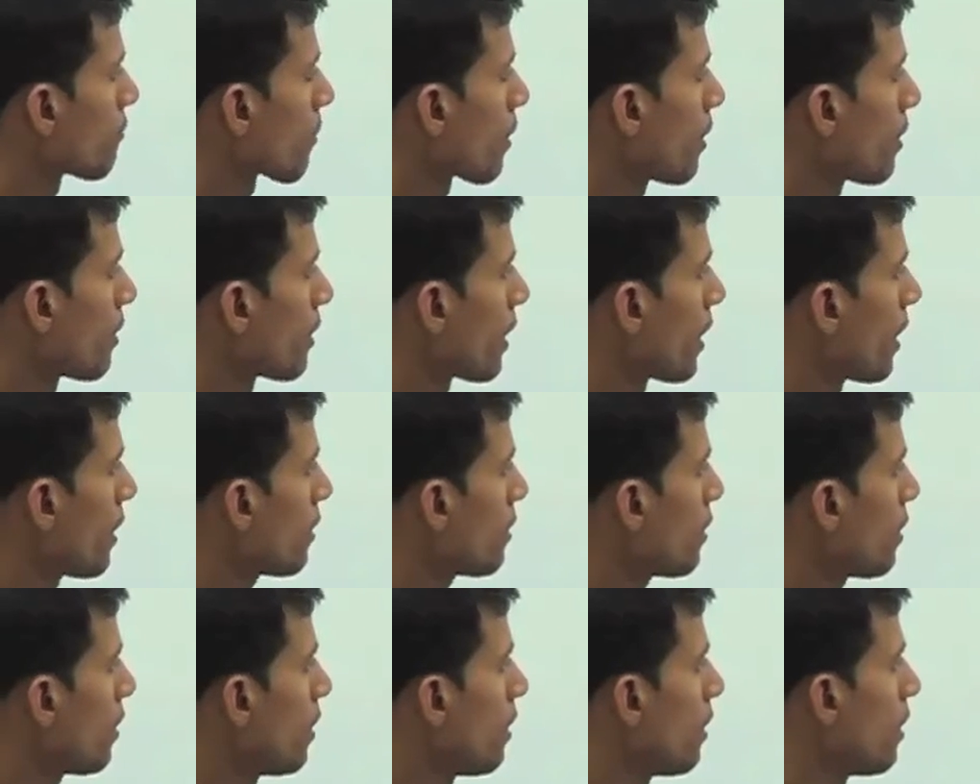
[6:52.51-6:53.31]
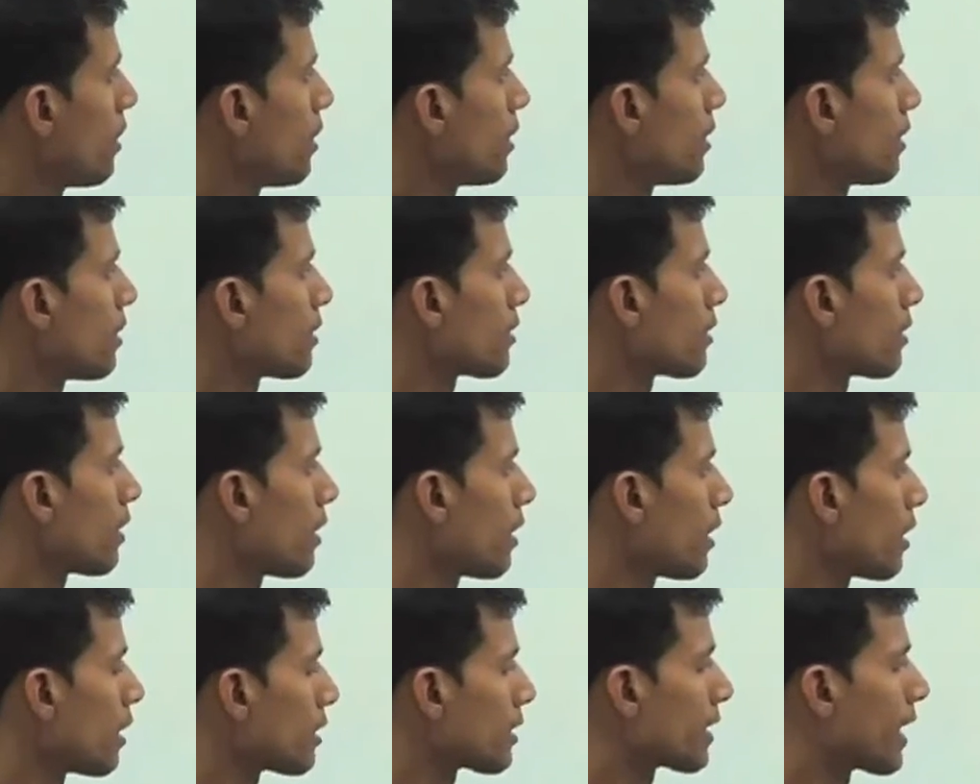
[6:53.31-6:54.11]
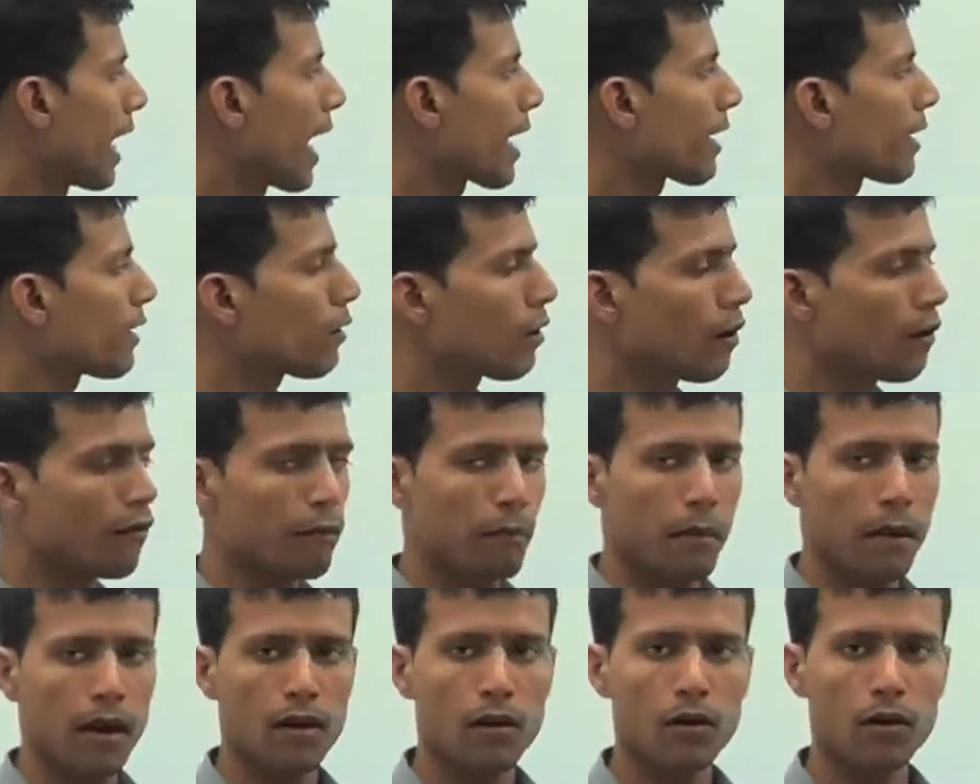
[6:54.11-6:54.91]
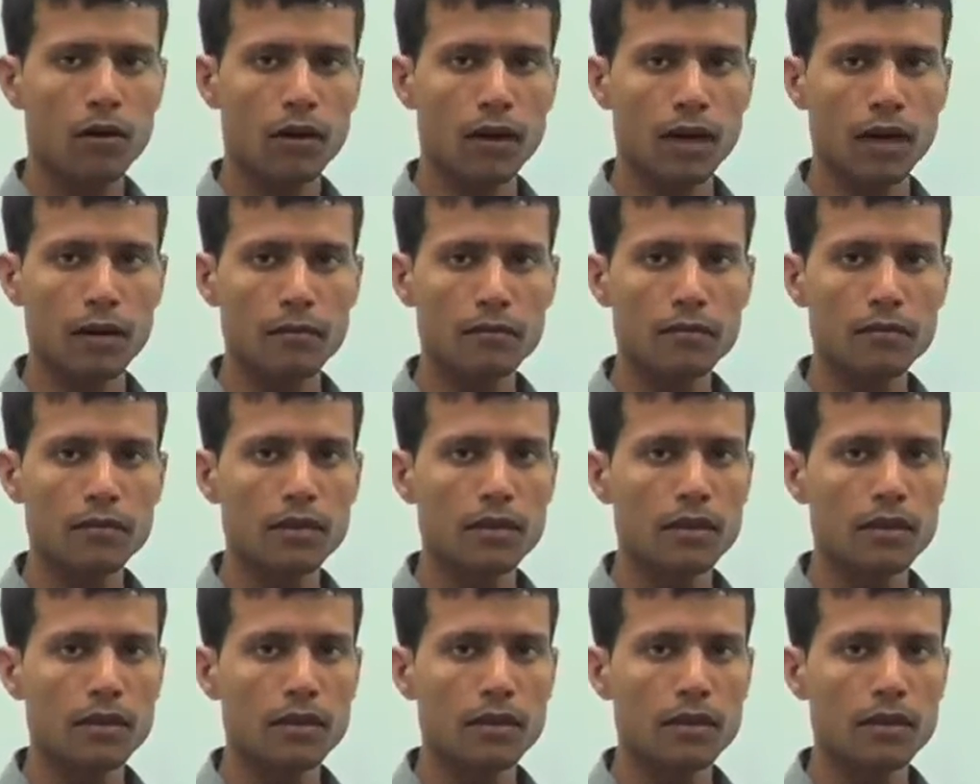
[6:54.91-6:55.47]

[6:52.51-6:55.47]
Then the diagonal of parallelogram